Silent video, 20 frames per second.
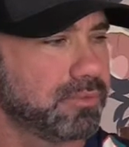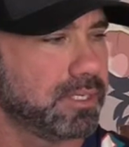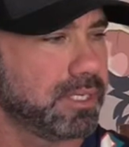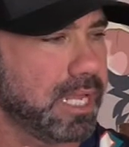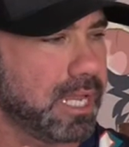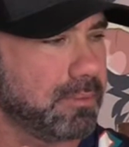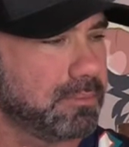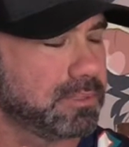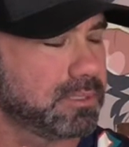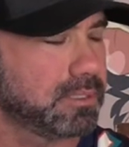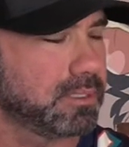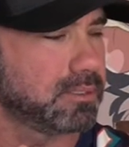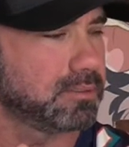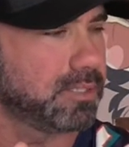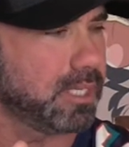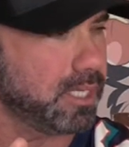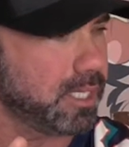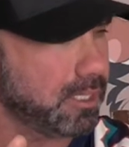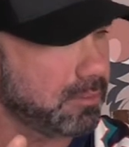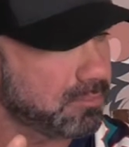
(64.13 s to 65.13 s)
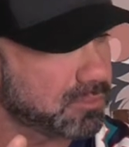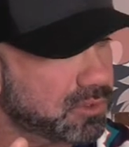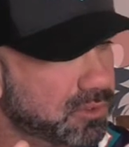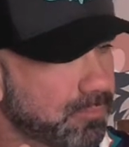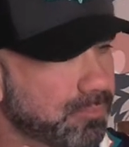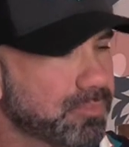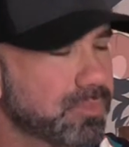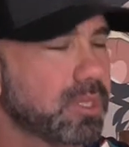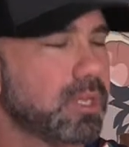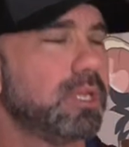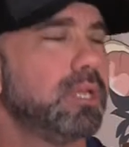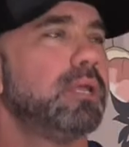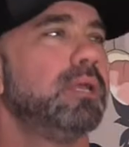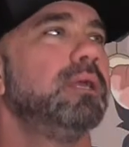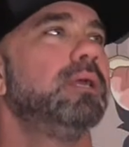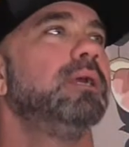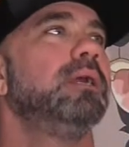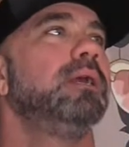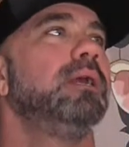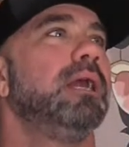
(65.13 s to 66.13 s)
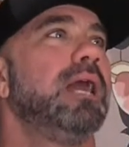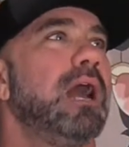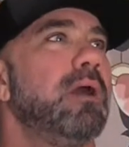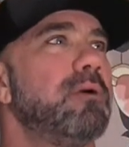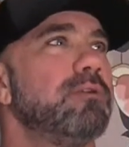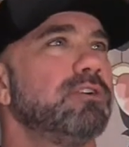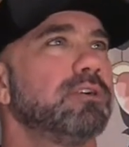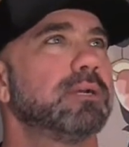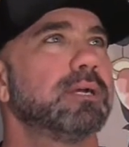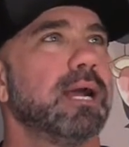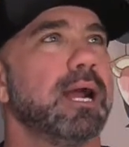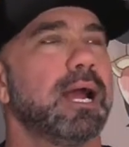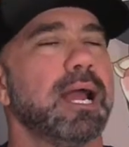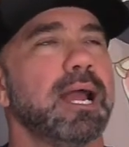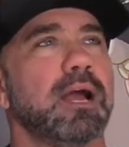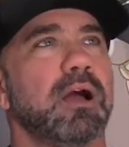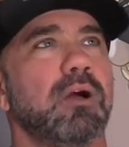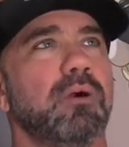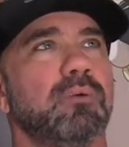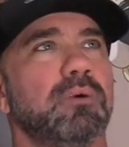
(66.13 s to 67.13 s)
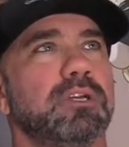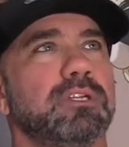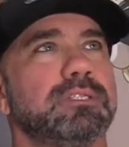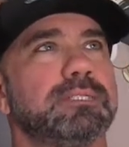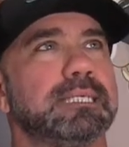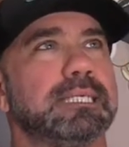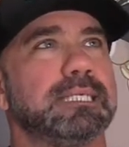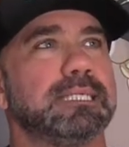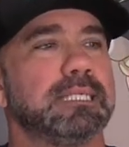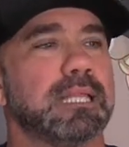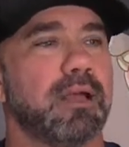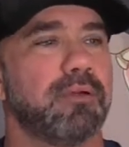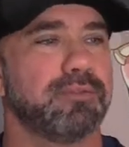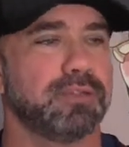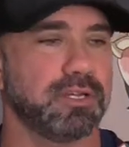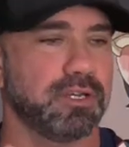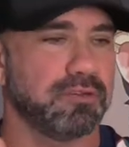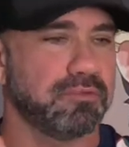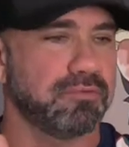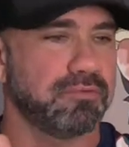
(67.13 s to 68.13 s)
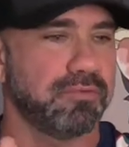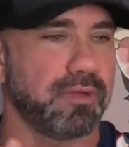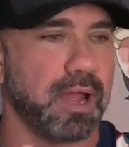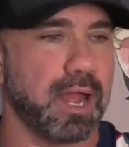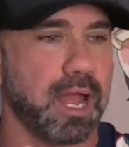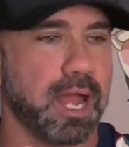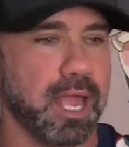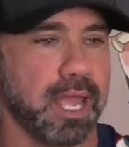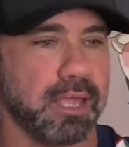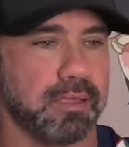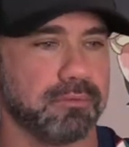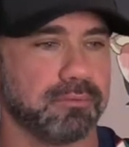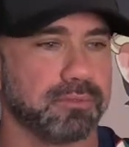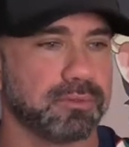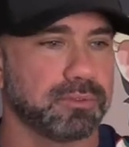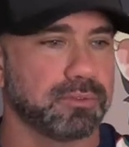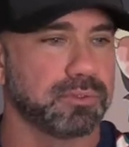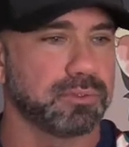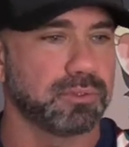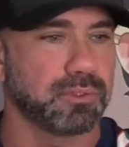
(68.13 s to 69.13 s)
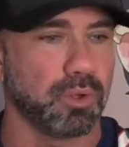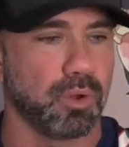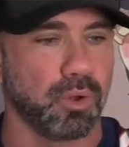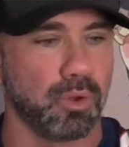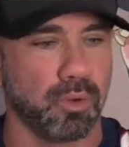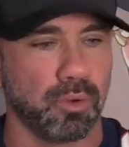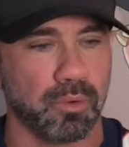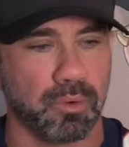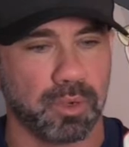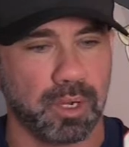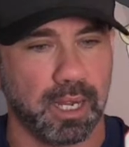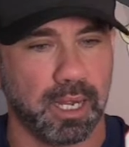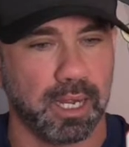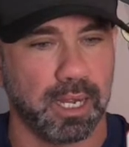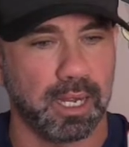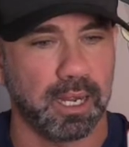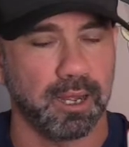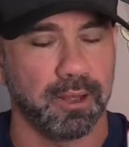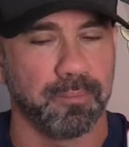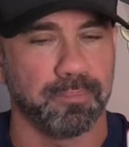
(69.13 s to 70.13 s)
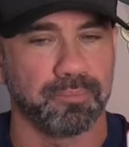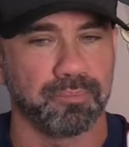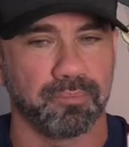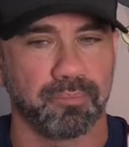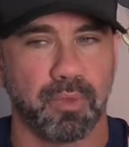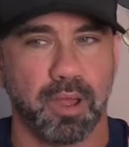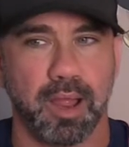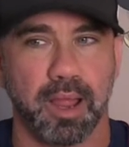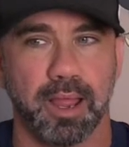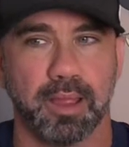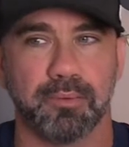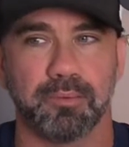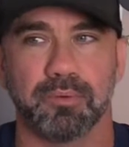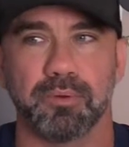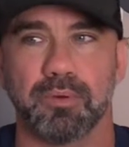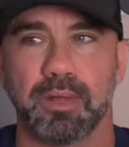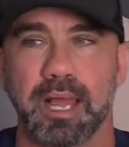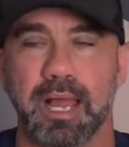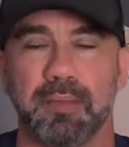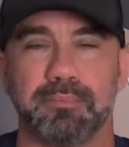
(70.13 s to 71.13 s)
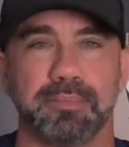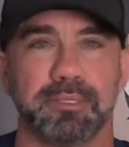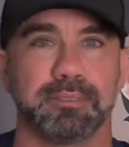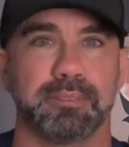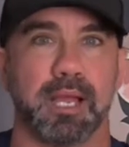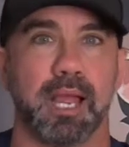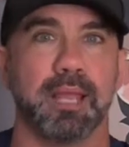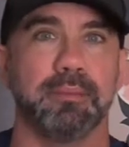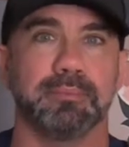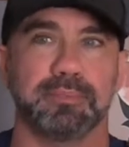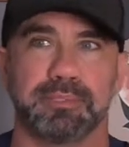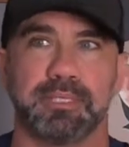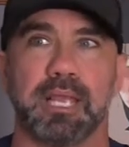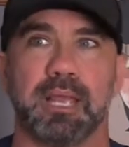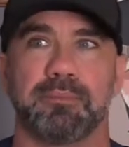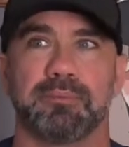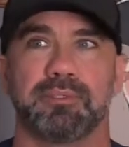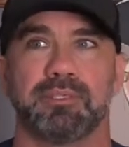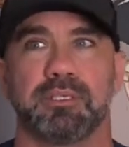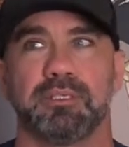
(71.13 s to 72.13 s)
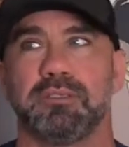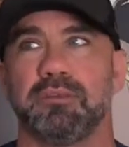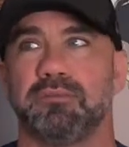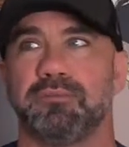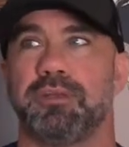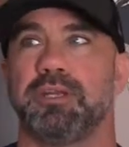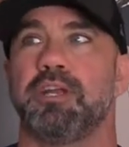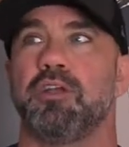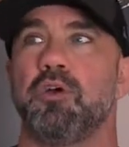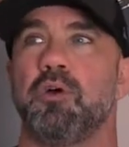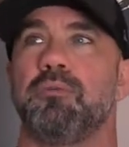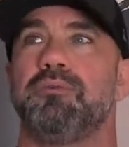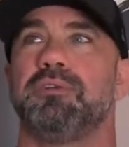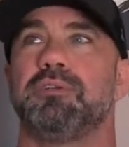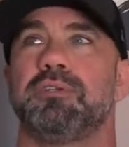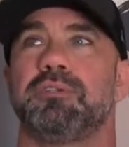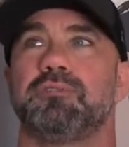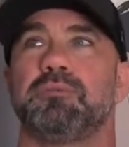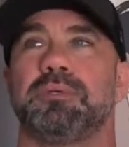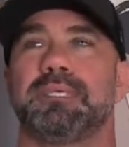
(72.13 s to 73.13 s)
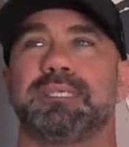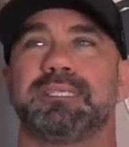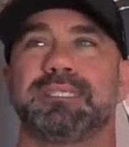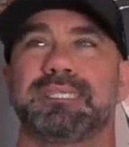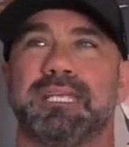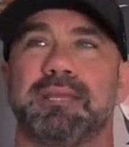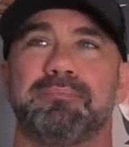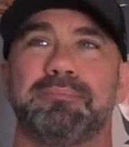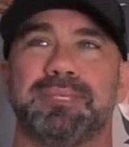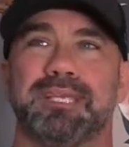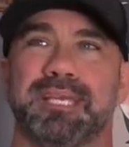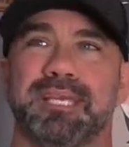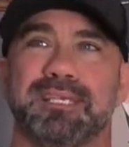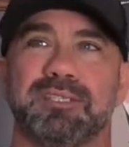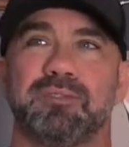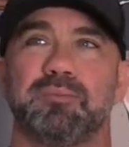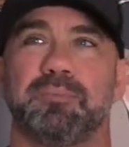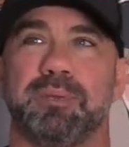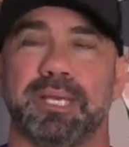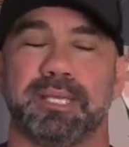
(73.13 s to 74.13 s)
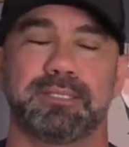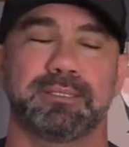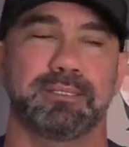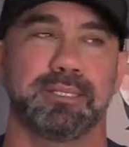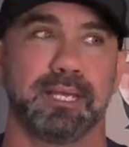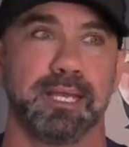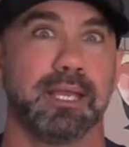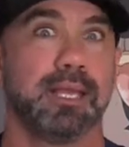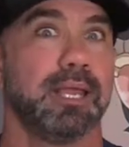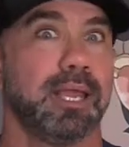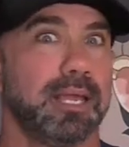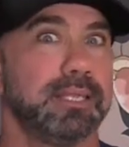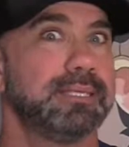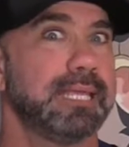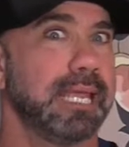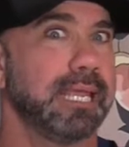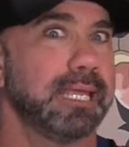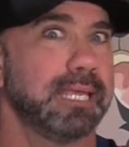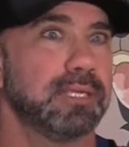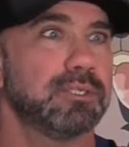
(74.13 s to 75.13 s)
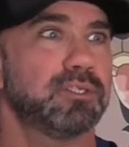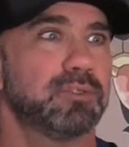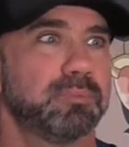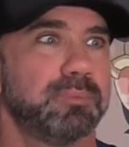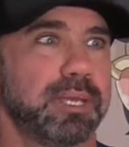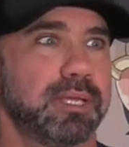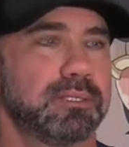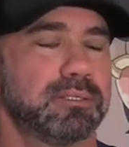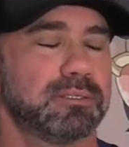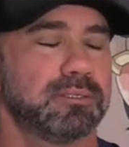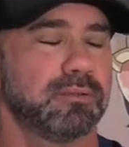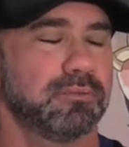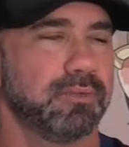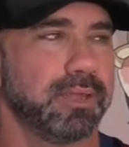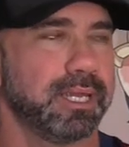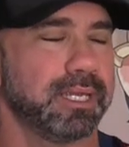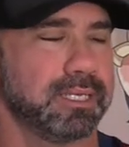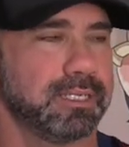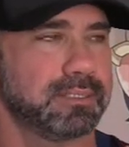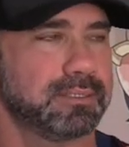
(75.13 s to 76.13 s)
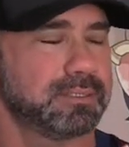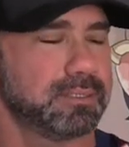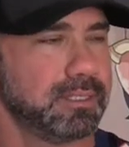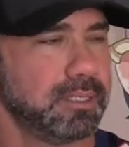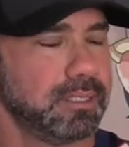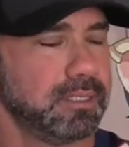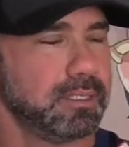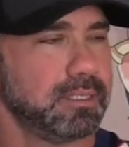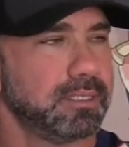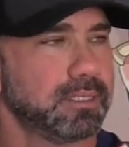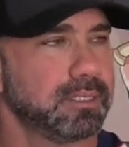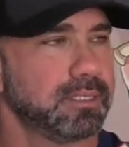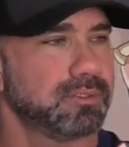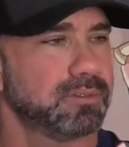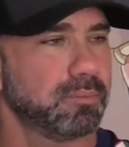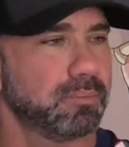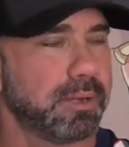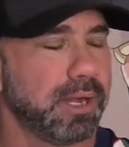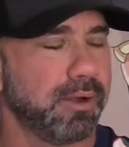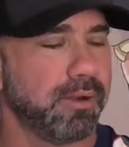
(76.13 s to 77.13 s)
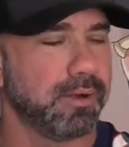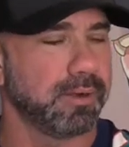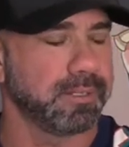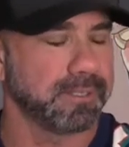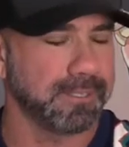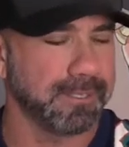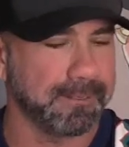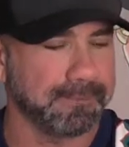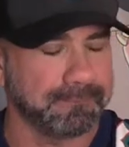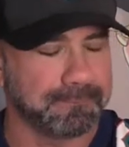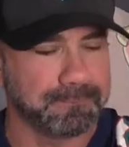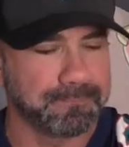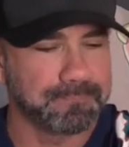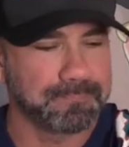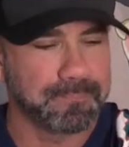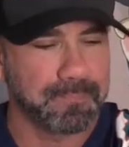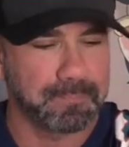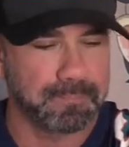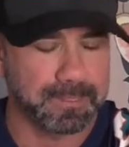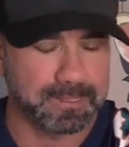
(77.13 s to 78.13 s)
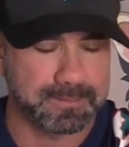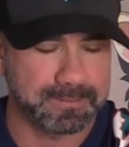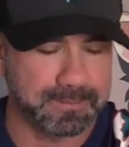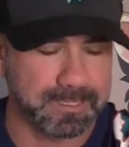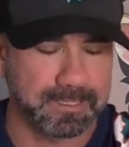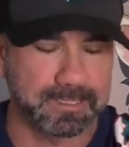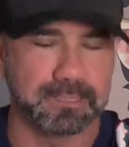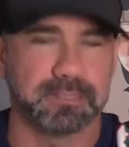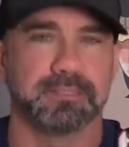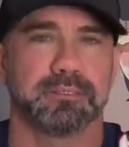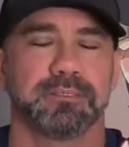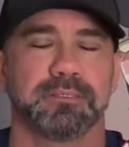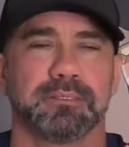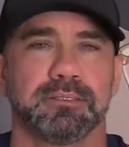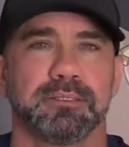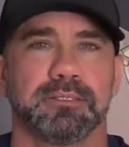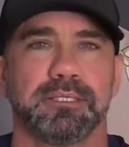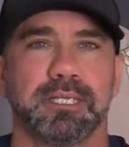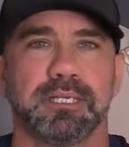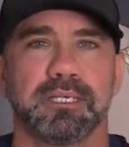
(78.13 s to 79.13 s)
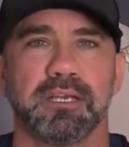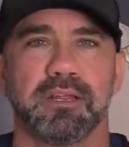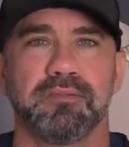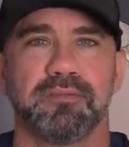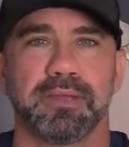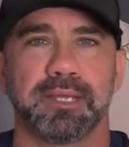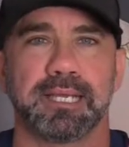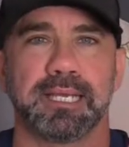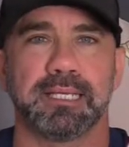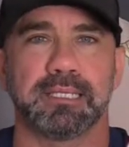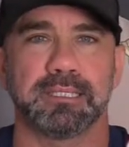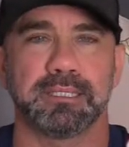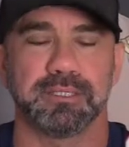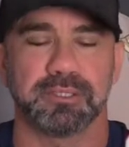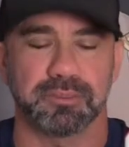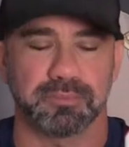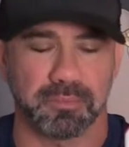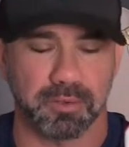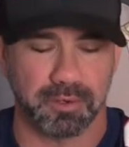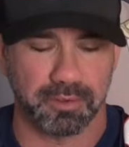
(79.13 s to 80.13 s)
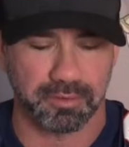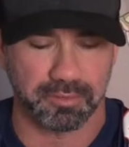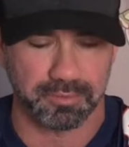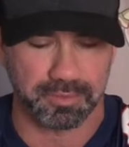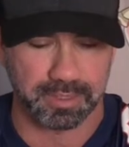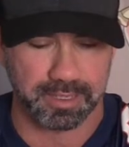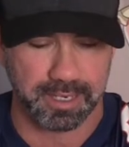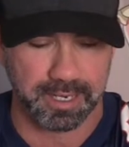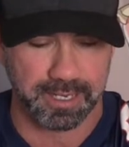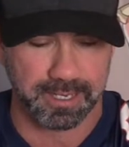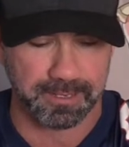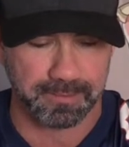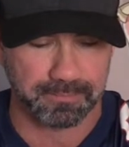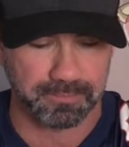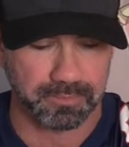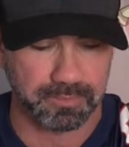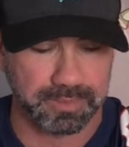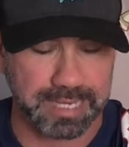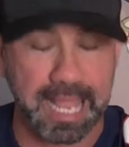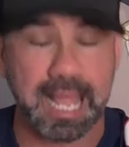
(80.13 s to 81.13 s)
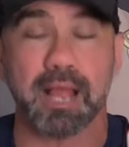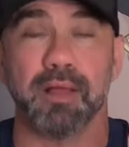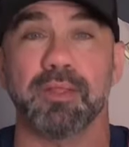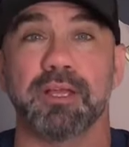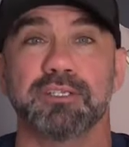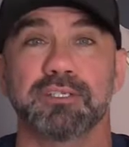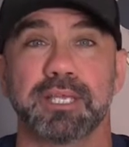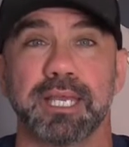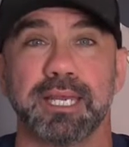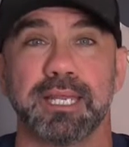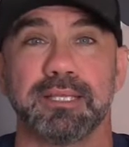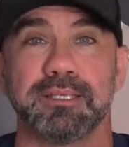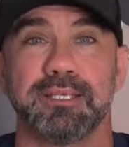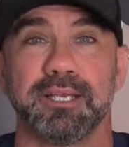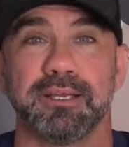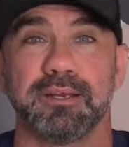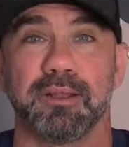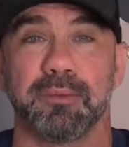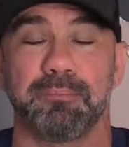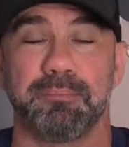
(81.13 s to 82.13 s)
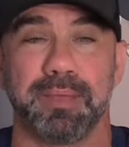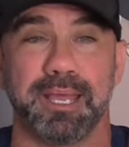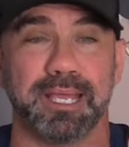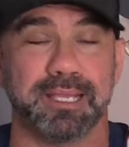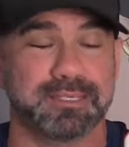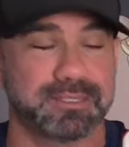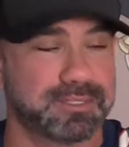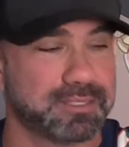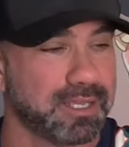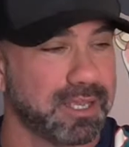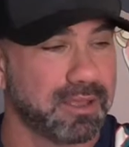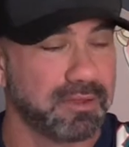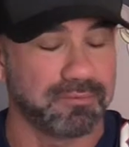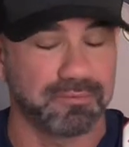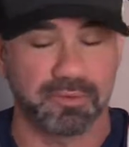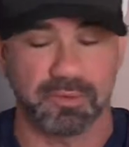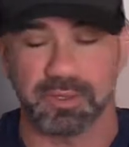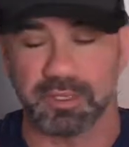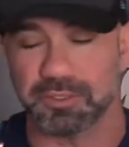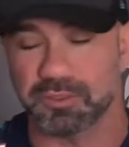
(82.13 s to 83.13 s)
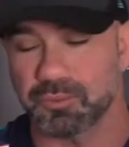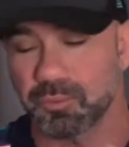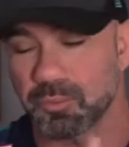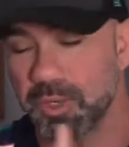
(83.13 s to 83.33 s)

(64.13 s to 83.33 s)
the names of the teams. However, Kyle was 11-5. So I will have the timestamps in the video if you just want to skip to his picks and take his picks to Vegas. Because apparently my son is significantly smarter than I am. Now let's get into the picks for this